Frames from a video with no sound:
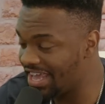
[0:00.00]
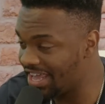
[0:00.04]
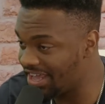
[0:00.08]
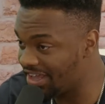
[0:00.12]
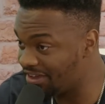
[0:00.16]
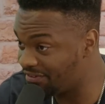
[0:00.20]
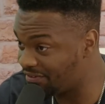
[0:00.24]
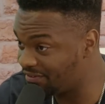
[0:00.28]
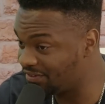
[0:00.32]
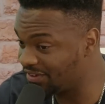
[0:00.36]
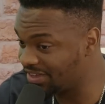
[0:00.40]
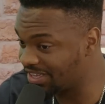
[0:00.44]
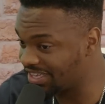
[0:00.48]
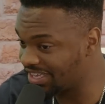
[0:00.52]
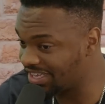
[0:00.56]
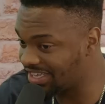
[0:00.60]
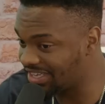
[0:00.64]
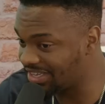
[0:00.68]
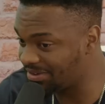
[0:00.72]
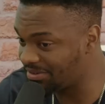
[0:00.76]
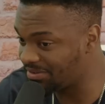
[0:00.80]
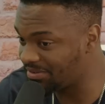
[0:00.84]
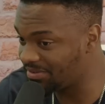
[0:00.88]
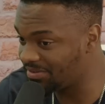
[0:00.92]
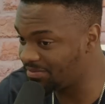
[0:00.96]
If
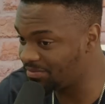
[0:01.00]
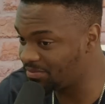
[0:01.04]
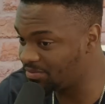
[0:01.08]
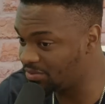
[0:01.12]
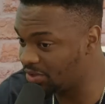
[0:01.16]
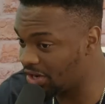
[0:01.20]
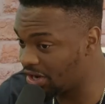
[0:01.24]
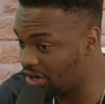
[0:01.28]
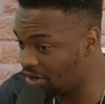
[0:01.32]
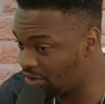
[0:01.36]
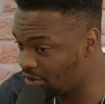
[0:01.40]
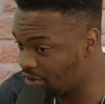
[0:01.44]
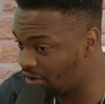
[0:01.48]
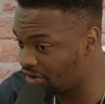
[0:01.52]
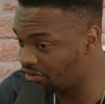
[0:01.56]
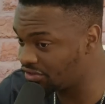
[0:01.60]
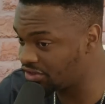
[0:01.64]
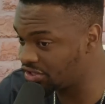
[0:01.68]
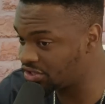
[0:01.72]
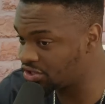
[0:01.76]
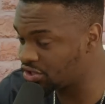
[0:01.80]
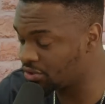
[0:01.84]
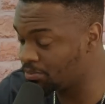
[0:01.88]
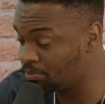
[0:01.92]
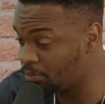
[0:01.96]
a lot
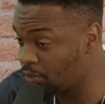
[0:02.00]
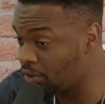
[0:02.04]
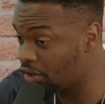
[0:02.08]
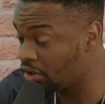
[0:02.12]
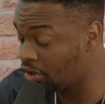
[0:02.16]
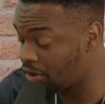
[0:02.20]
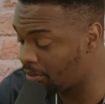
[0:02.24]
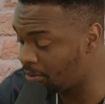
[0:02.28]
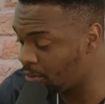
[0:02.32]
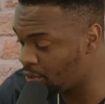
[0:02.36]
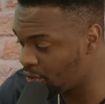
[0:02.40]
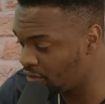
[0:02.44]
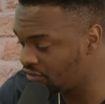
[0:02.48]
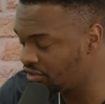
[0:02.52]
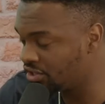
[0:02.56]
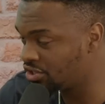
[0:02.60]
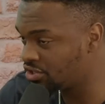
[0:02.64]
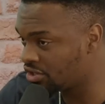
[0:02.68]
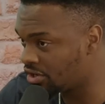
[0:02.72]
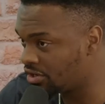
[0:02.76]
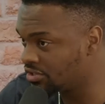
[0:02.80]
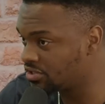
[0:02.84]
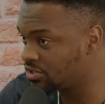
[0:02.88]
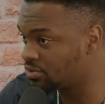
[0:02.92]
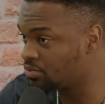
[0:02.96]
more of the
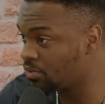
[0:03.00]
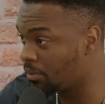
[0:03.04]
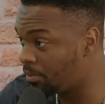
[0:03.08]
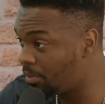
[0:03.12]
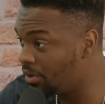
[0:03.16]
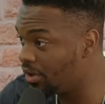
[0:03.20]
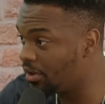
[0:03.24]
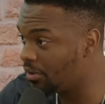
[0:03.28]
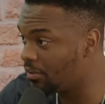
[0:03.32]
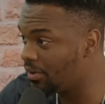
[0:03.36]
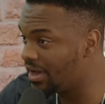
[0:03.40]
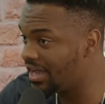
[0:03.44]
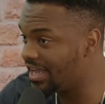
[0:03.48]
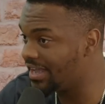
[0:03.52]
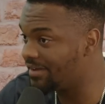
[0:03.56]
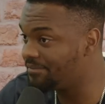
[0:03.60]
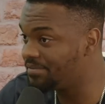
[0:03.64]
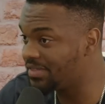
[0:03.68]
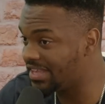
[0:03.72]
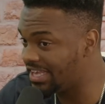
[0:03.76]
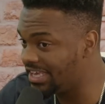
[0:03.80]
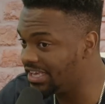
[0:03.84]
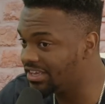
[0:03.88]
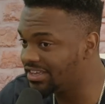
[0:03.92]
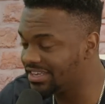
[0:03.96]
chances were put away,
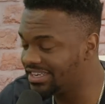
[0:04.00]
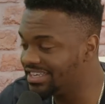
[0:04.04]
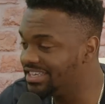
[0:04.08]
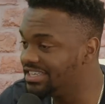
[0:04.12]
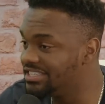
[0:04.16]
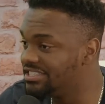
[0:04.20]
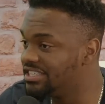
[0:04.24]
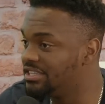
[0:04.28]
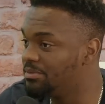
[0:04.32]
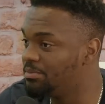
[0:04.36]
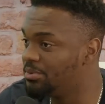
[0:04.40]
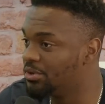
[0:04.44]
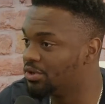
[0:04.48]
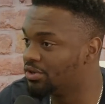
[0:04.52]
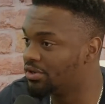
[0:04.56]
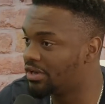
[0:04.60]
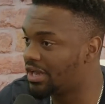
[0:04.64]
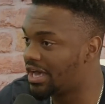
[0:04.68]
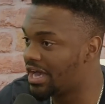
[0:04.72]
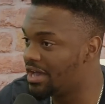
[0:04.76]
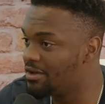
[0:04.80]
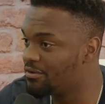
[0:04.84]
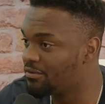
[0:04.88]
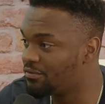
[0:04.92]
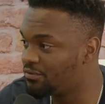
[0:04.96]
he could easily be on
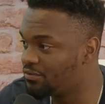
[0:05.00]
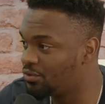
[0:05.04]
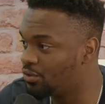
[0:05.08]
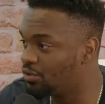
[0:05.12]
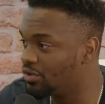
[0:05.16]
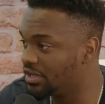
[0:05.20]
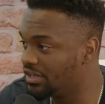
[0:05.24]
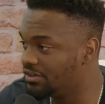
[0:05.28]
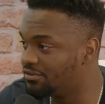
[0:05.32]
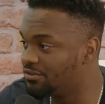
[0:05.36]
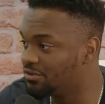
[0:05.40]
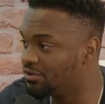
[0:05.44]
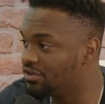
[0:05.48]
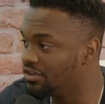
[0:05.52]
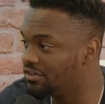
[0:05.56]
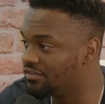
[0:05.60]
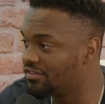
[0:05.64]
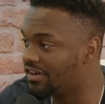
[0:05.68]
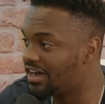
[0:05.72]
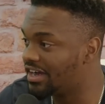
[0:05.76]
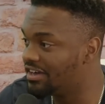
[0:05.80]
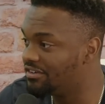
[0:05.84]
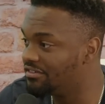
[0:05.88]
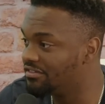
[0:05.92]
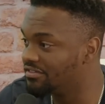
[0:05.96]
like 40,
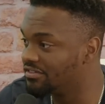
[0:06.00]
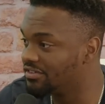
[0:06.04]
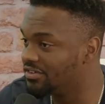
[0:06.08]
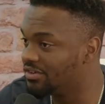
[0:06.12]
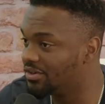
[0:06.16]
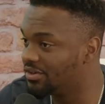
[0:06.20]
45